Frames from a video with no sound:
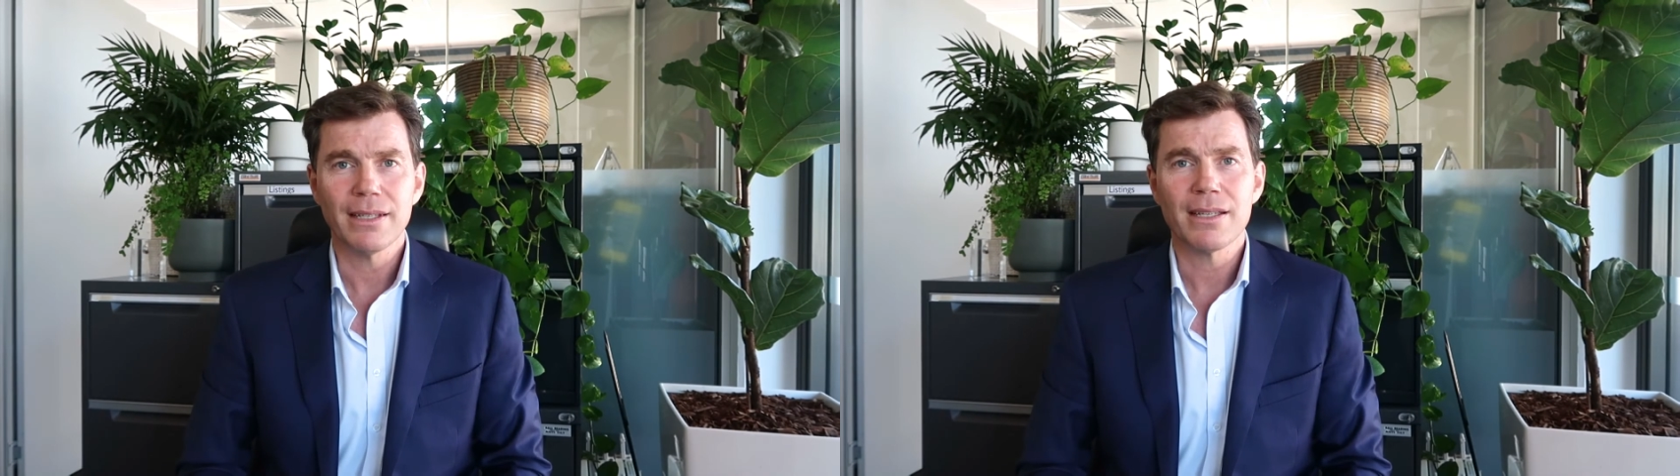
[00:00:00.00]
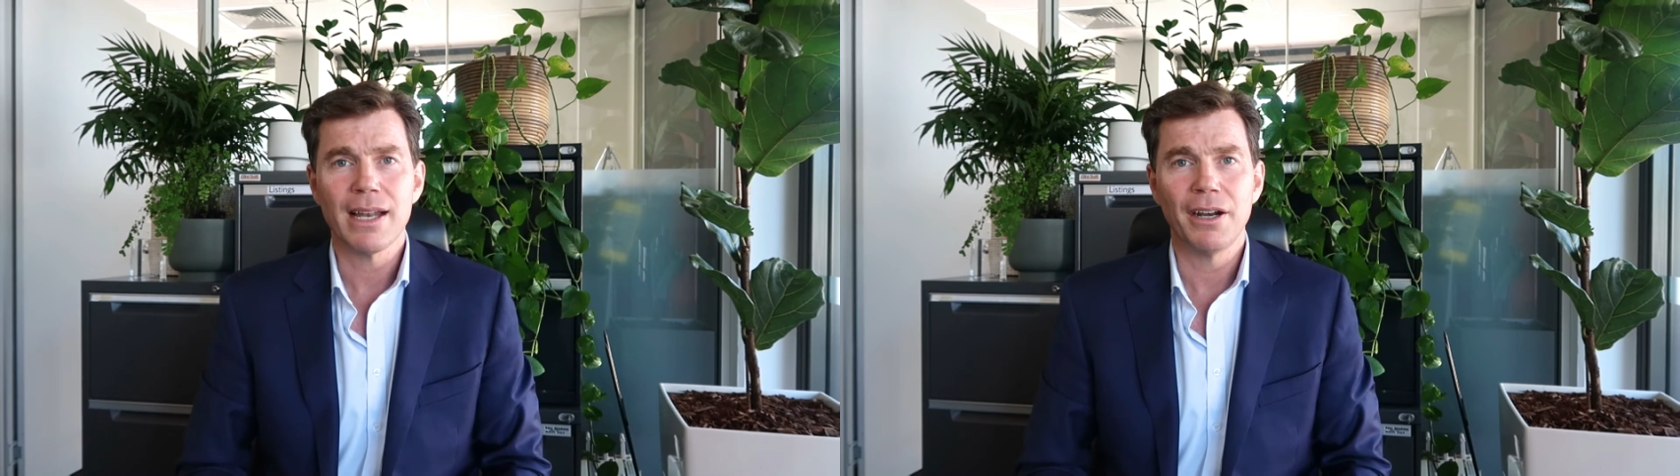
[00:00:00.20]

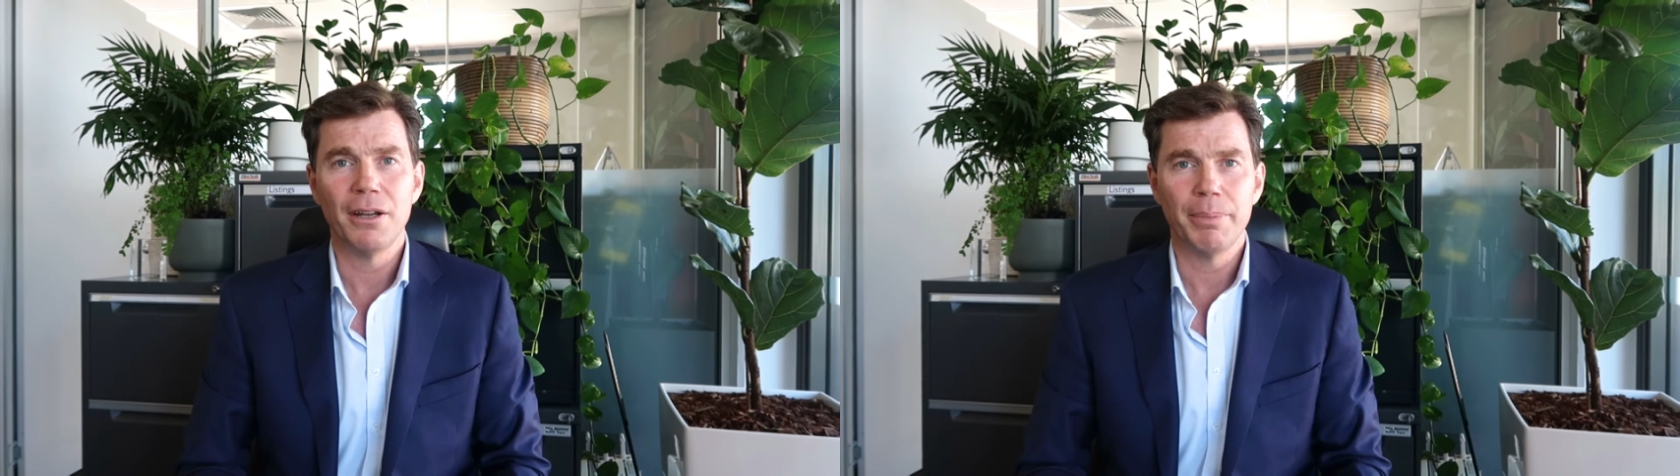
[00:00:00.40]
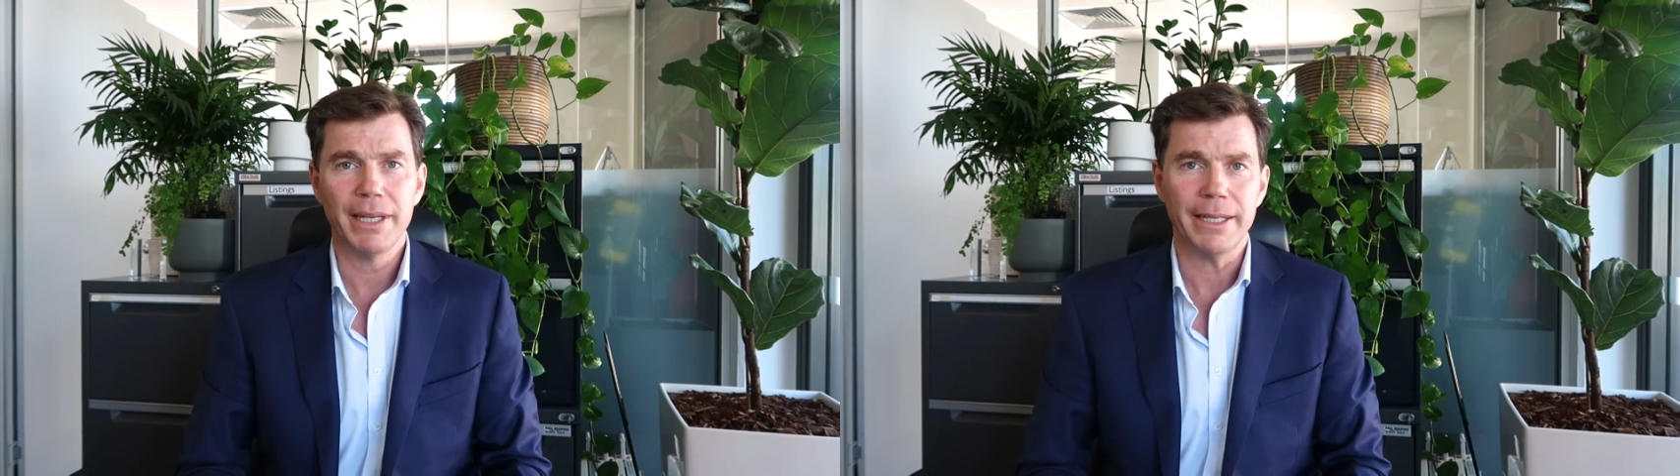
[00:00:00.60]

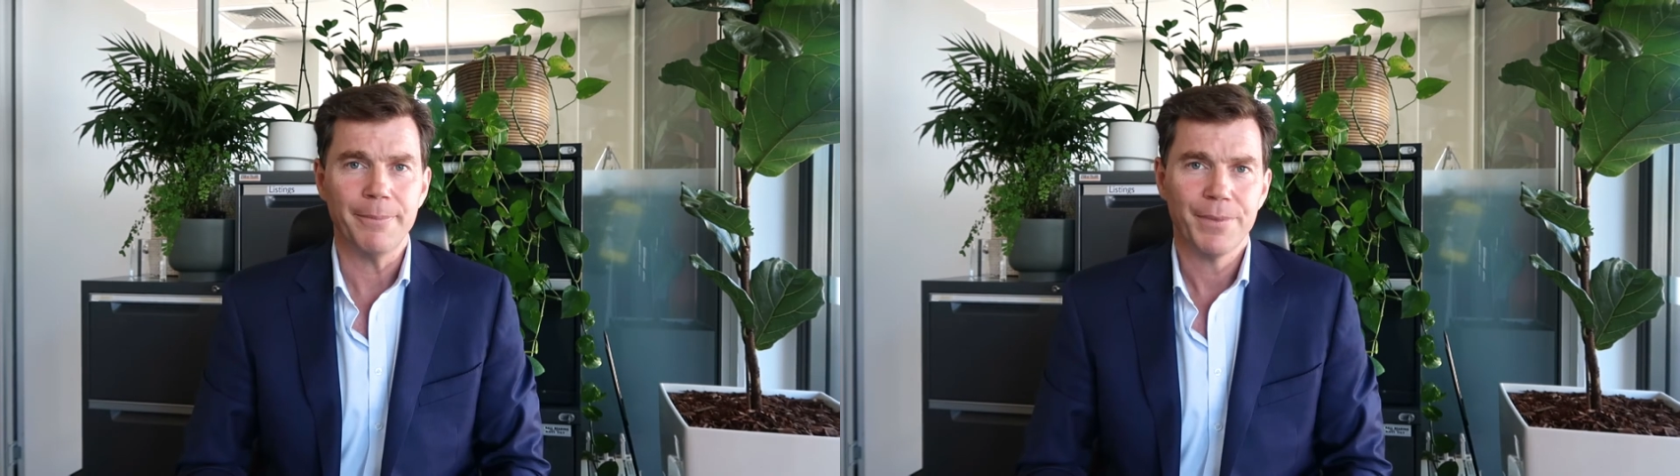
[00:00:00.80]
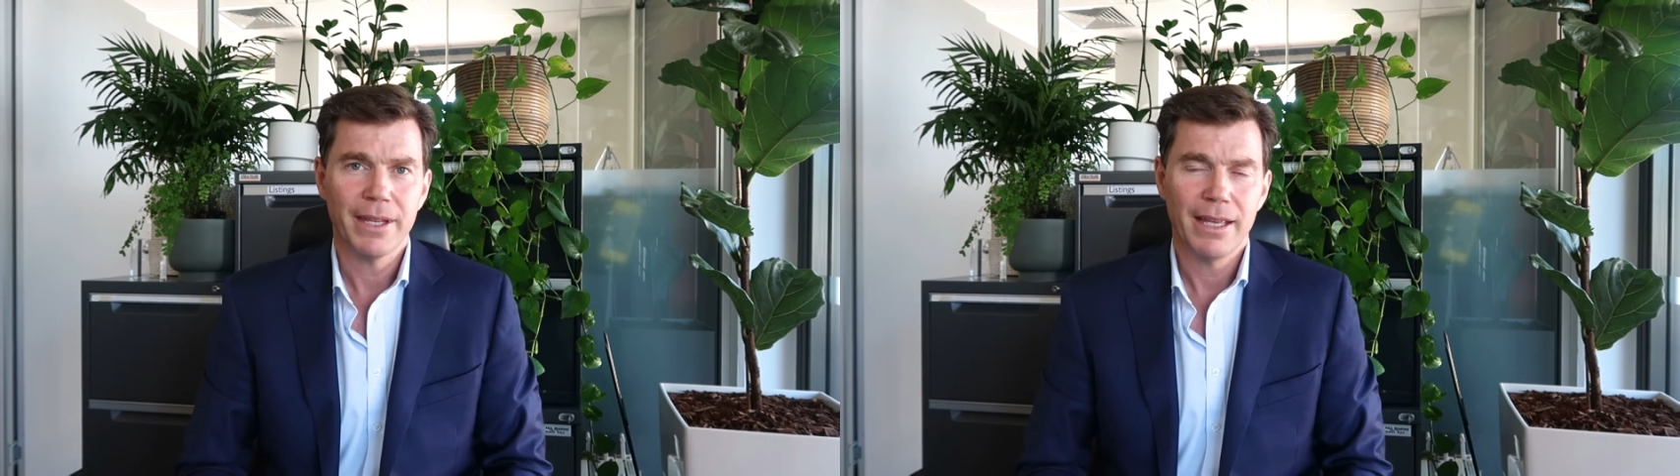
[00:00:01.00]
Scenario B.
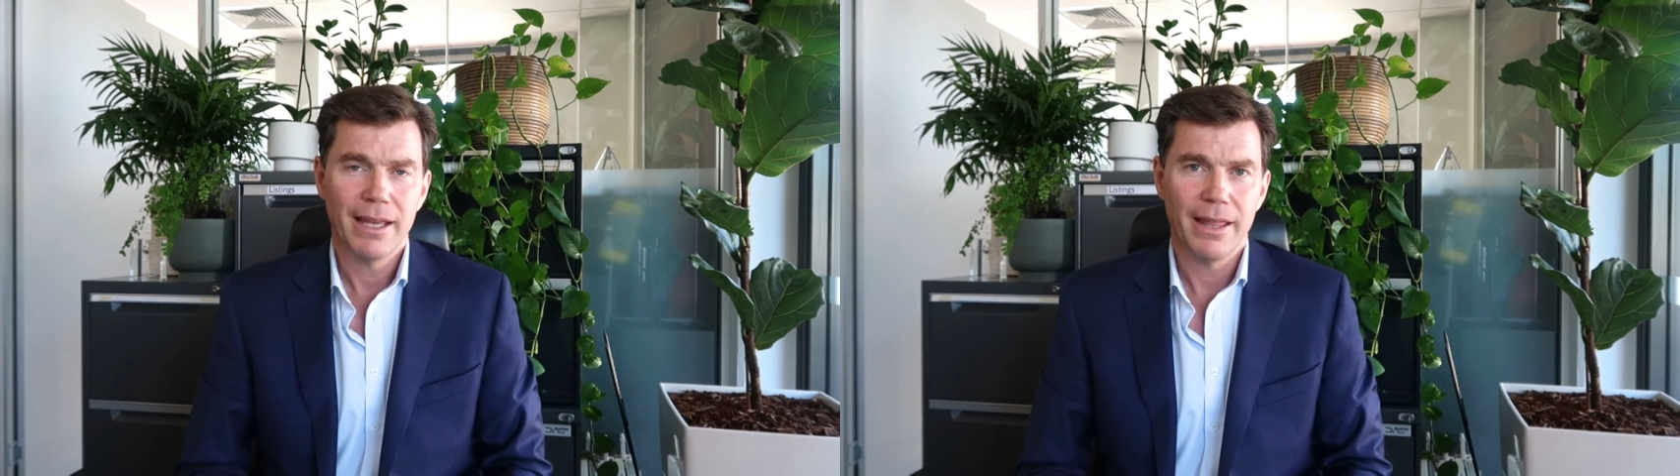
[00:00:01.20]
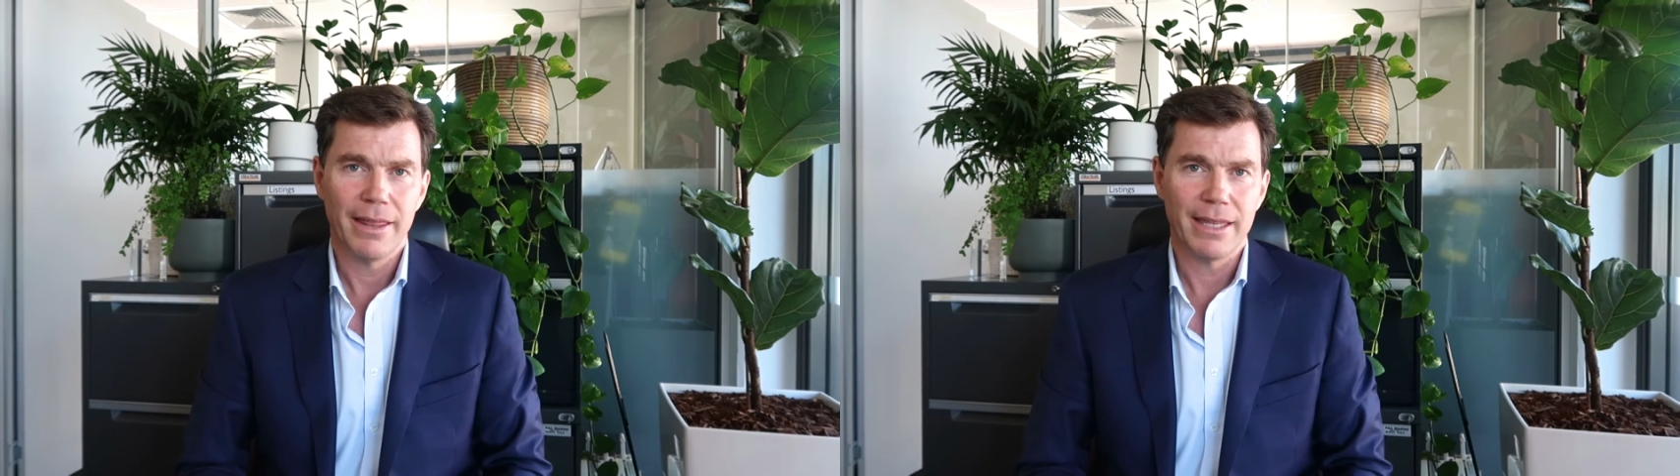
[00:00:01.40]

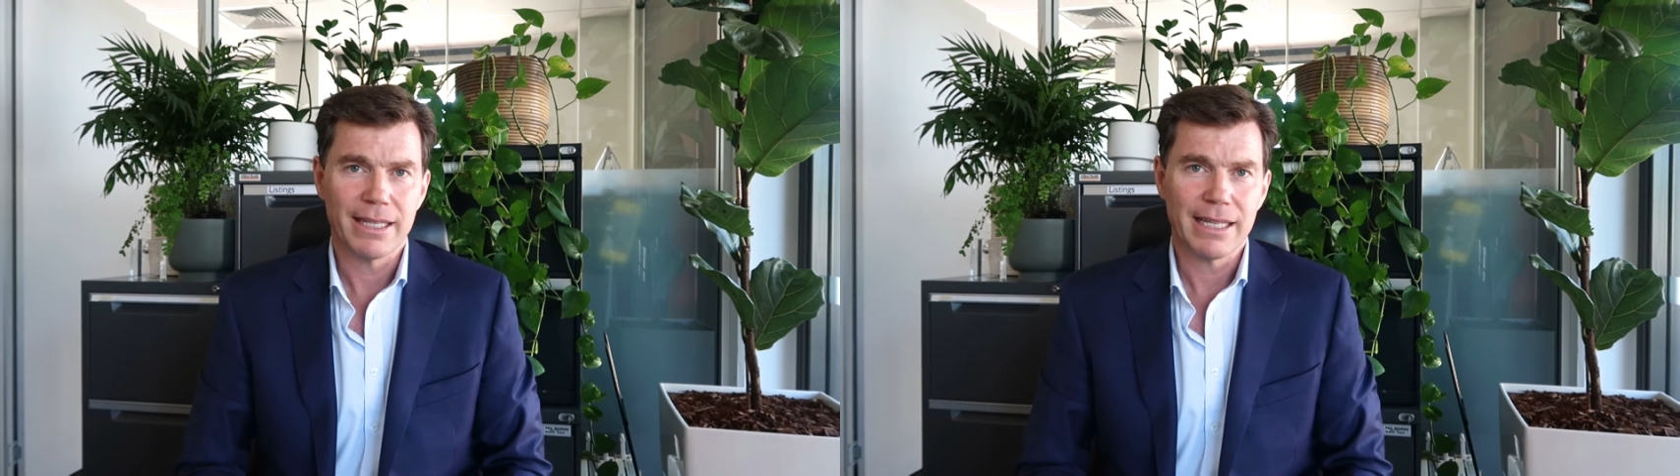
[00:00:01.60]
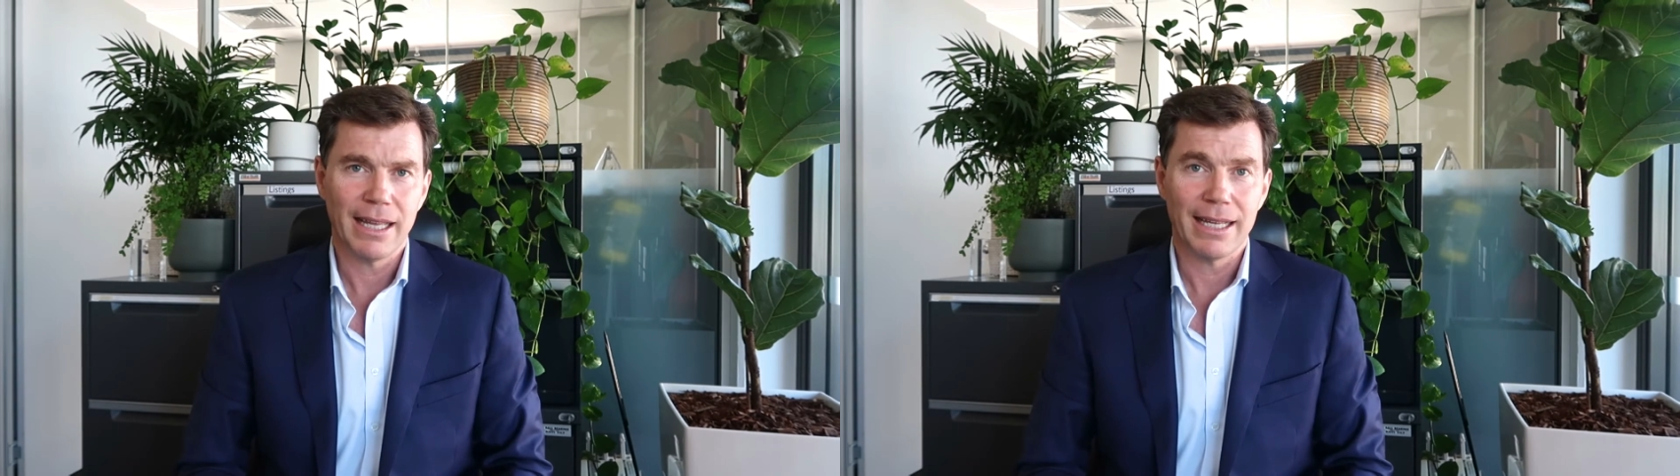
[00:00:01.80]
The
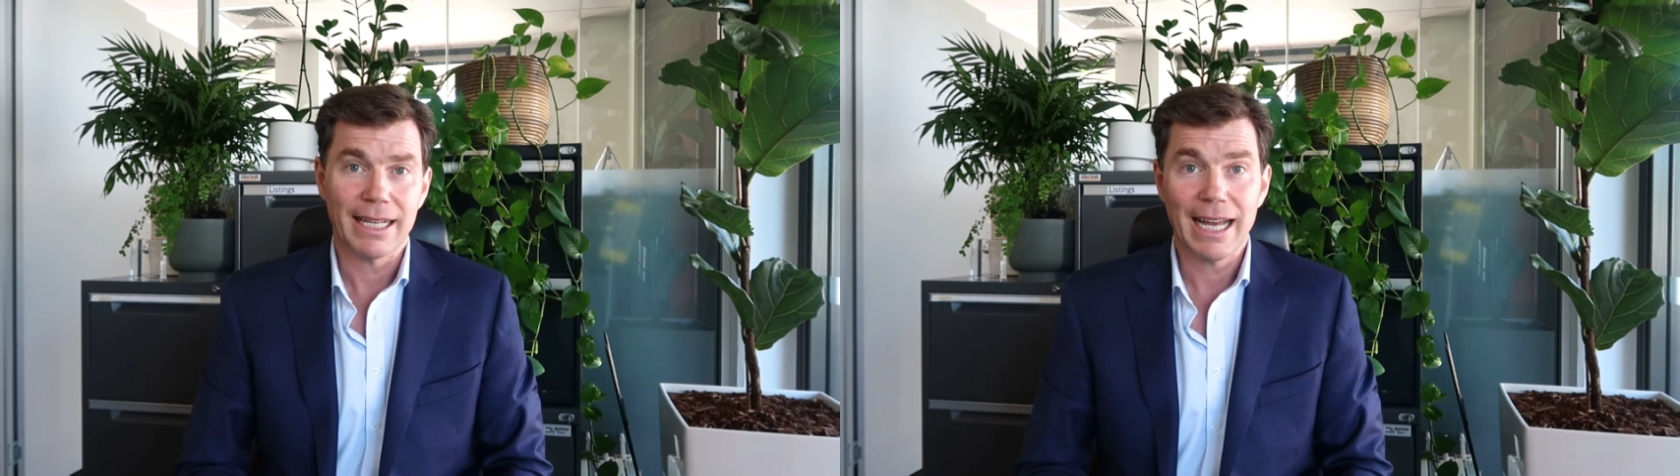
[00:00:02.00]
seller